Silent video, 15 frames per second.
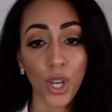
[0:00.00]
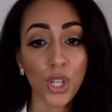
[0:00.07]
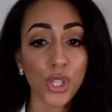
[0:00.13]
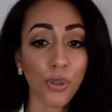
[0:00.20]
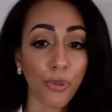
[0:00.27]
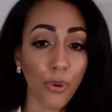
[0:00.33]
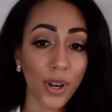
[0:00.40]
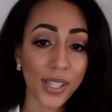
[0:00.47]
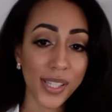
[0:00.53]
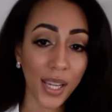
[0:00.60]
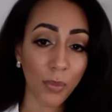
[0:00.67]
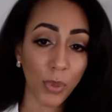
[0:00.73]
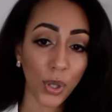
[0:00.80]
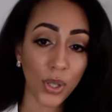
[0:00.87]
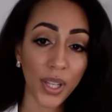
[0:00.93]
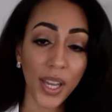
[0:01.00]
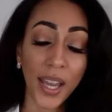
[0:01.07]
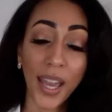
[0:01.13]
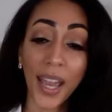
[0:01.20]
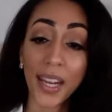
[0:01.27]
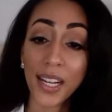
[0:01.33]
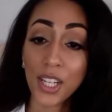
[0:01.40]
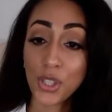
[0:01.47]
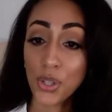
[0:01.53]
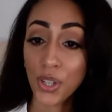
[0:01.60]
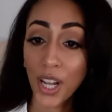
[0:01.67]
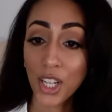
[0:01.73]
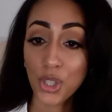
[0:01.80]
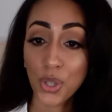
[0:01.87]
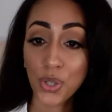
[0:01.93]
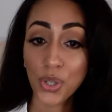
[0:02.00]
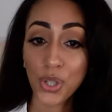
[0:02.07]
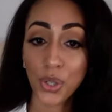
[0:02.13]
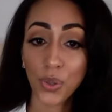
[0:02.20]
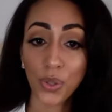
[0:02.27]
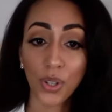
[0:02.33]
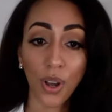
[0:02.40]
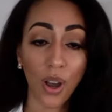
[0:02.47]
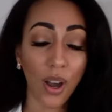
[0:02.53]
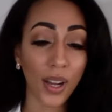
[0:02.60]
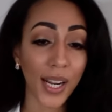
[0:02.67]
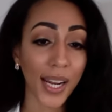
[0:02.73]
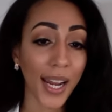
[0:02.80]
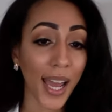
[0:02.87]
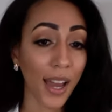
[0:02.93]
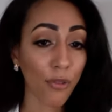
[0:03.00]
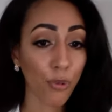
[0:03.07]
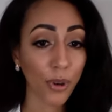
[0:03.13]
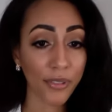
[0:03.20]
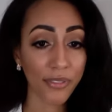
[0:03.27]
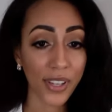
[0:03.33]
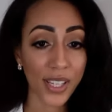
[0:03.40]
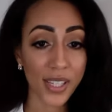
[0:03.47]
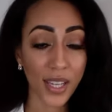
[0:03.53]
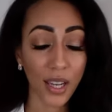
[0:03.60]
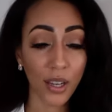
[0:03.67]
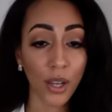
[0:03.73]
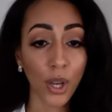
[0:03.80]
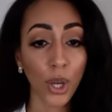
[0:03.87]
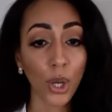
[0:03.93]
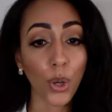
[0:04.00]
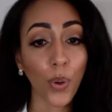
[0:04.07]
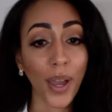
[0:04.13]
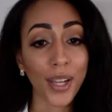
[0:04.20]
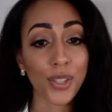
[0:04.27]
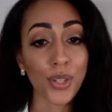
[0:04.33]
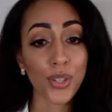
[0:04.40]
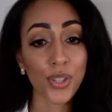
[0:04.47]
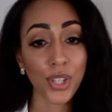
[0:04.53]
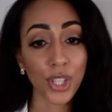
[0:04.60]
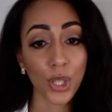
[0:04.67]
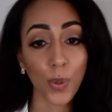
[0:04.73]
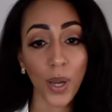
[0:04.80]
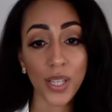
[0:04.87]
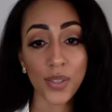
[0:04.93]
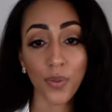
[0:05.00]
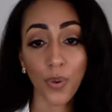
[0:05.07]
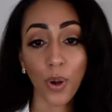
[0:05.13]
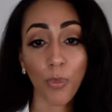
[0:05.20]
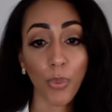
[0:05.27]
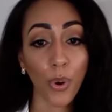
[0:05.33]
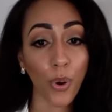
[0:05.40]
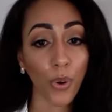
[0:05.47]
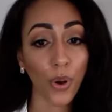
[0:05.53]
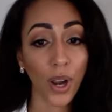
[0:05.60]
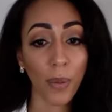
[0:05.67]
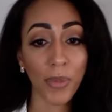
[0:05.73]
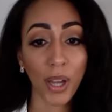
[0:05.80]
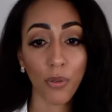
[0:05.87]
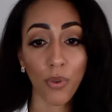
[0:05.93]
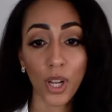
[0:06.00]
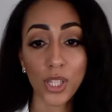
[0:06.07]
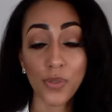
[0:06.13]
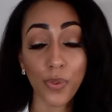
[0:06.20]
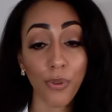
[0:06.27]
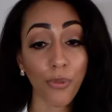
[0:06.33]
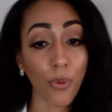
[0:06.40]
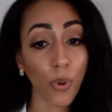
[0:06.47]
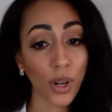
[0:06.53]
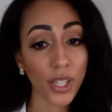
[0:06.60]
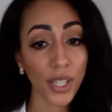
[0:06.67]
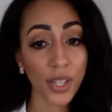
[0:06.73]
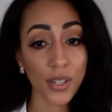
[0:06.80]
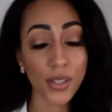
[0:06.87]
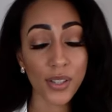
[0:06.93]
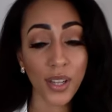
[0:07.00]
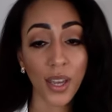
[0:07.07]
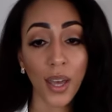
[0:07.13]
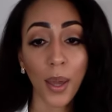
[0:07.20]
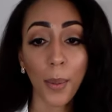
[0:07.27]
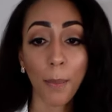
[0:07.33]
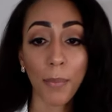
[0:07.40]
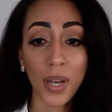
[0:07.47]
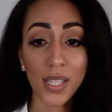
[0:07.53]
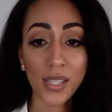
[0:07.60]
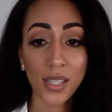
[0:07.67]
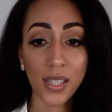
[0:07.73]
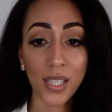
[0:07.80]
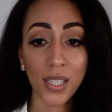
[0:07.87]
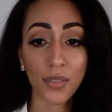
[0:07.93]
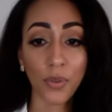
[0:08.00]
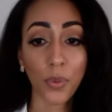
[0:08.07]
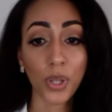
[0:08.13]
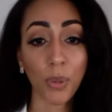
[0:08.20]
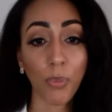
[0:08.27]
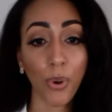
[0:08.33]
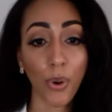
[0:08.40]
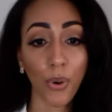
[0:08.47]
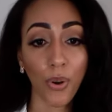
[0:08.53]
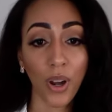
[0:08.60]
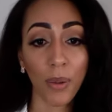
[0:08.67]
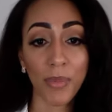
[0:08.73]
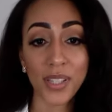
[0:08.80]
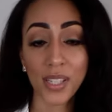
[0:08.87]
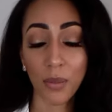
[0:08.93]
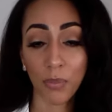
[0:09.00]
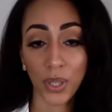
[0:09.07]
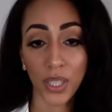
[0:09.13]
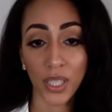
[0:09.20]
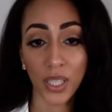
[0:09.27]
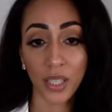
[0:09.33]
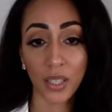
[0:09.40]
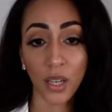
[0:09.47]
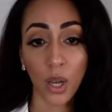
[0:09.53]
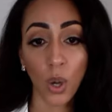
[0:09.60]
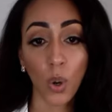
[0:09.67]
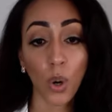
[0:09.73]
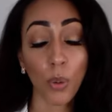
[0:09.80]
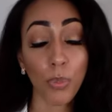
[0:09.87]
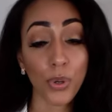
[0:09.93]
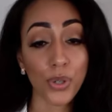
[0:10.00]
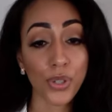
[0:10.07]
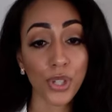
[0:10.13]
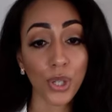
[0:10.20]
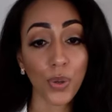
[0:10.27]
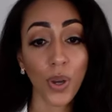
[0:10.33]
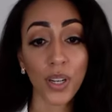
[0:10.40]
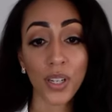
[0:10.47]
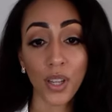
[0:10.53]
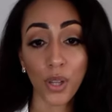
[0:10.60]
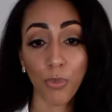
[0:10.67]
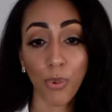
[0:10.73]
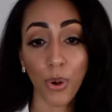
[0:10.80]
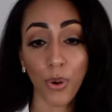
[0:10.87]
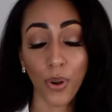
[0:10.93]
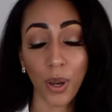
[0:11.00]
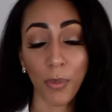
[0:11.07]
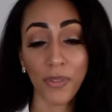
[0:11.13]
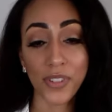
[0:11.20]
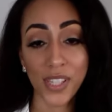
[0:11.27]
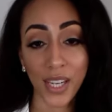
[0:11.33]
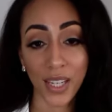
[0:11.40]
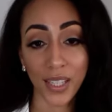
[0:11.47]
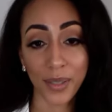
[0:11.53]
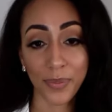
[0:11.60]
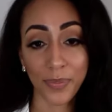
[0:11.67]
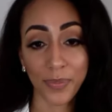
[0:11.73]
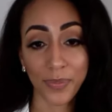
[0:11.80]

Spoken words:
So for example, an international student on an F1 visa who enters the US for a program that runs for 4 years must leave when the program is completed or pursue another program of study.